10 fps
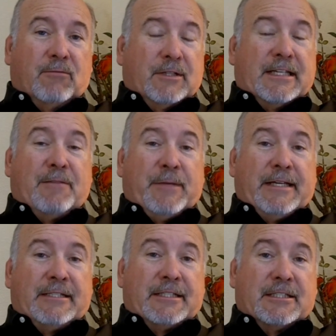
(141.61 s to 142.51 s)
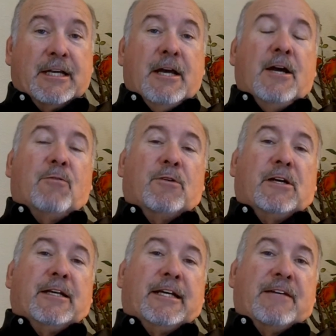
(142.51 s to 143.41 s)
And what that means is we're
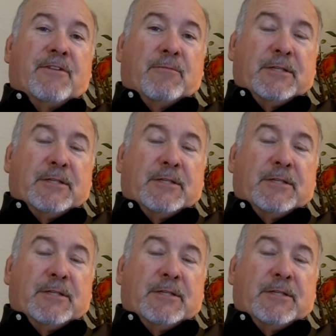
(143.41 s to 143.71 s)
not going to give our